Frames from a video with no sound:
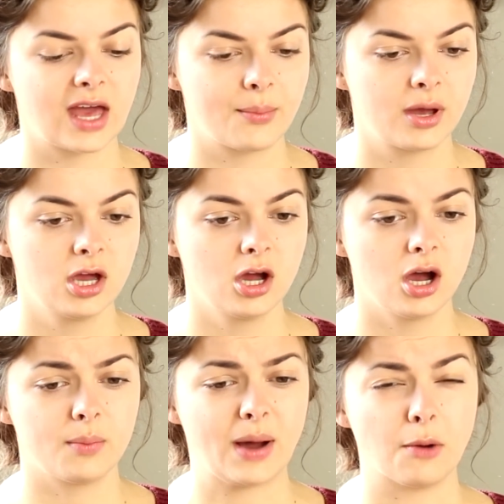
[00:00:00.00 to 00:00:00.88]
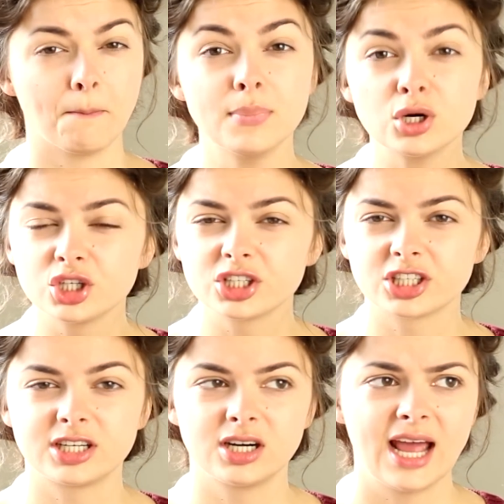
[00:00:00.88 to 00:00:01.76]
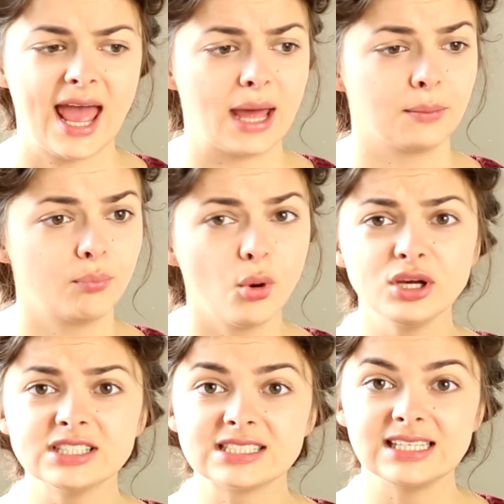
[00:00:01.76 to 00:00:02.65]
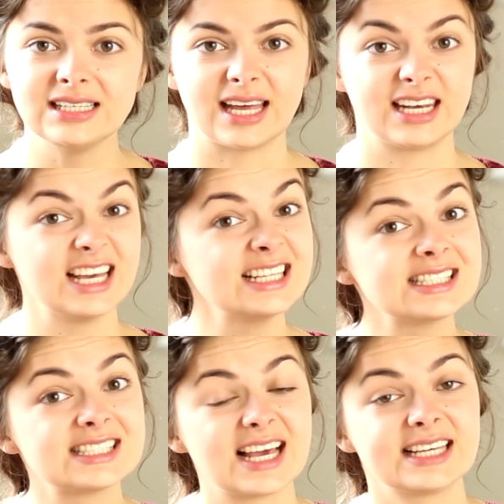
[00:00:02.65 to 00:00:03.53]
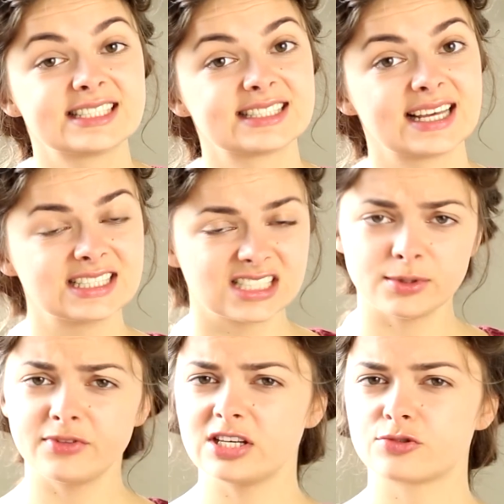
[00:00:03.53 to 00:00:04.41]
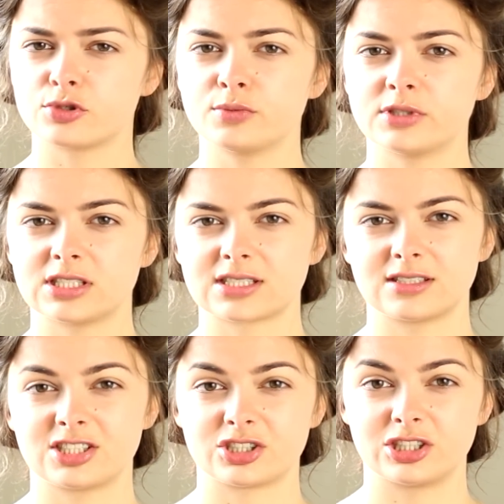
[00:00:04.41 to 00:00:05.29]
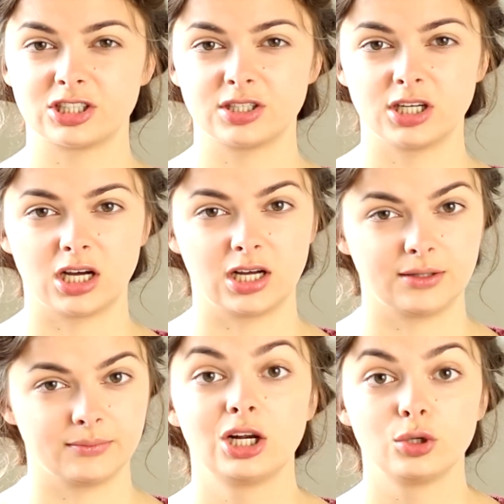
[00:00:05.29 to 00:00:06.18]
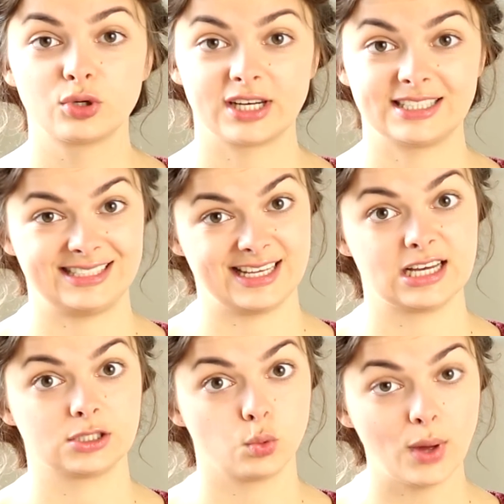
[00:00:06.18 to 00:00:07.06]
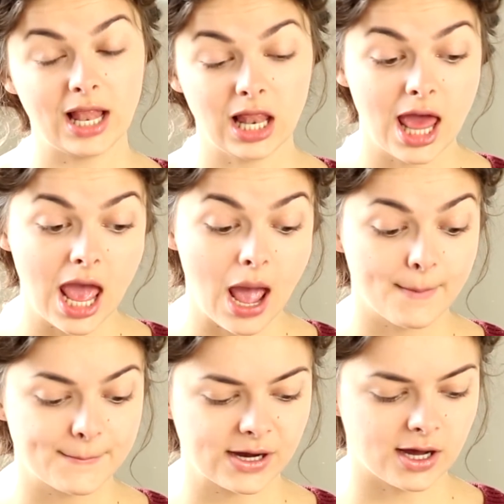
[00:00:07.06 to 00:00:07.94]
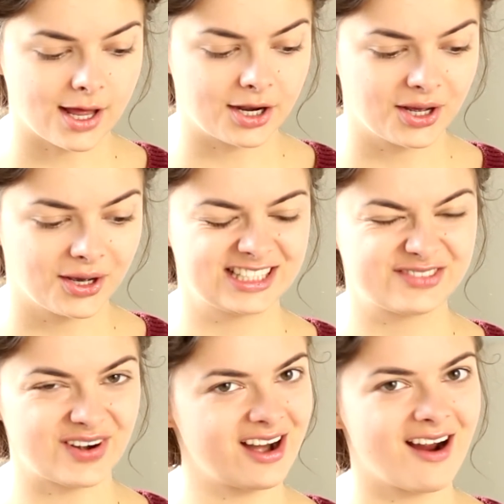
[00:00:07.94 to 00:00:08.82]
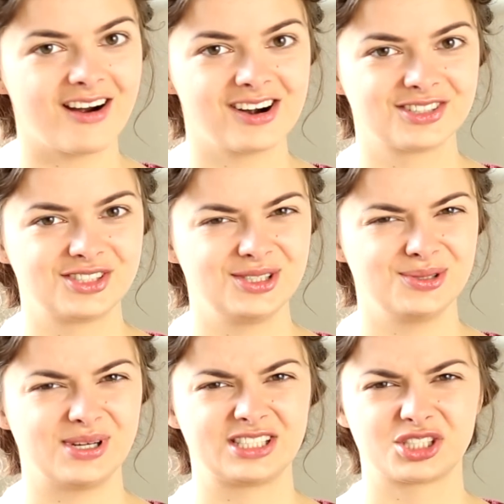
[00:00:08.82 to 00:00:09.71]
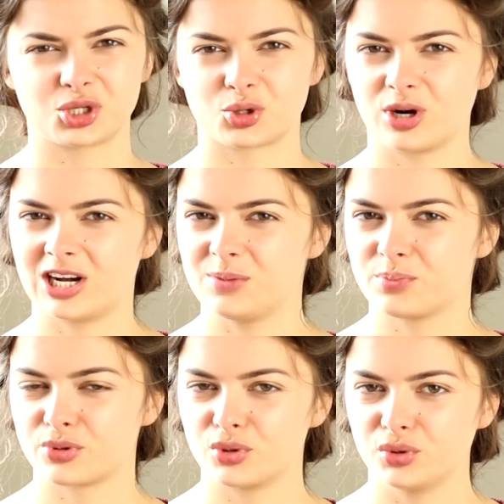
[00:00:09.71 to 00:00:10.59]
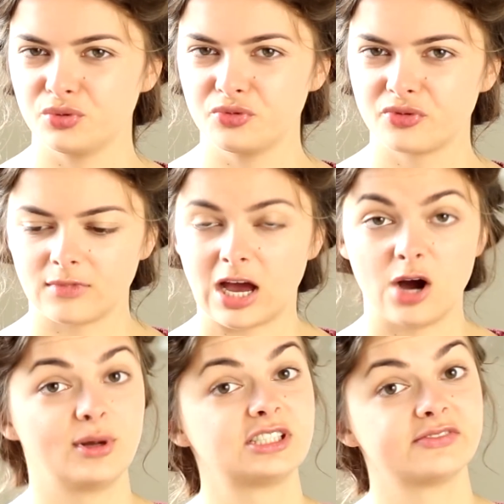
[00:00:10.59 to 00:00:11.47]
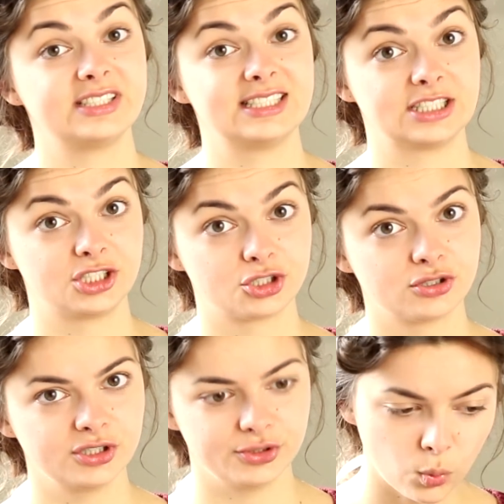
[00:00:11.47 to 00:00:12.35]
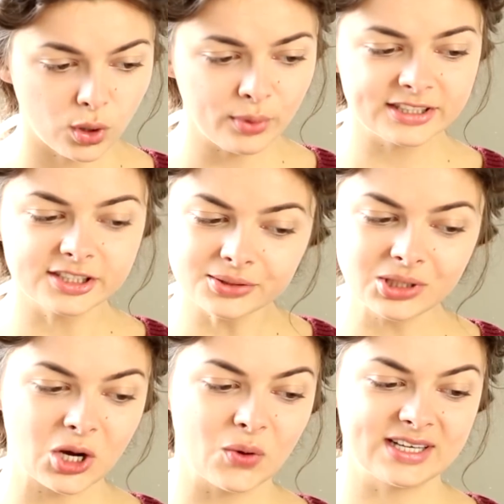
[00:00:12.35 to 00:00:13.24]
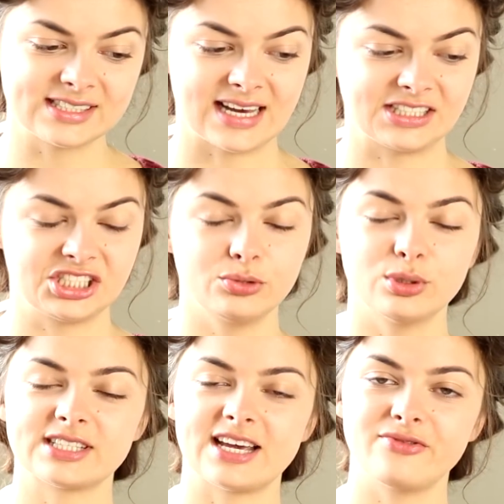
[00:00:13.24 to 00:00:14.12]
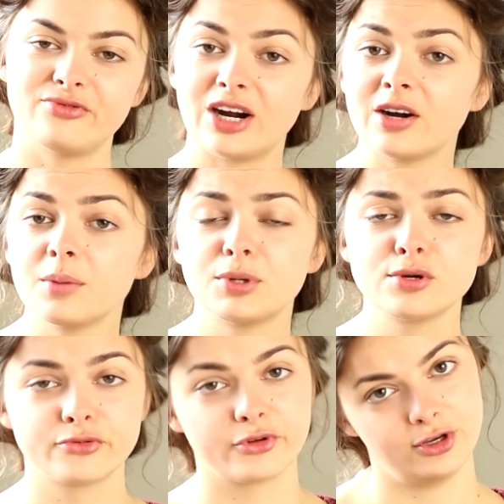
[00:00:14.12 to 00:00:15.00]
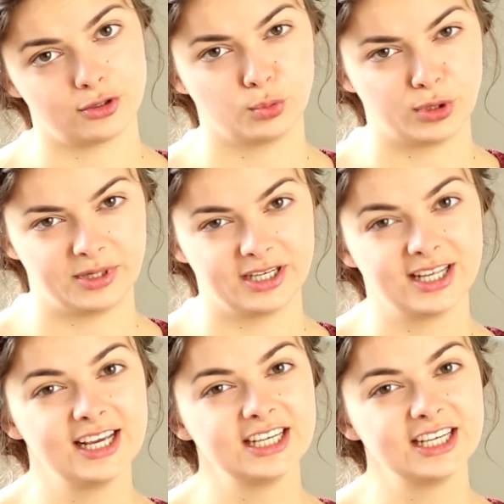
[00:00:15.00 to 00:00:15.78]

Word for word: them about murder and poisoning and incest, and some of these rumors concern um, Lucrezia as well. But it's very hard to historically prove how much of this is true. What we do know is that she was a very beautiful young woman.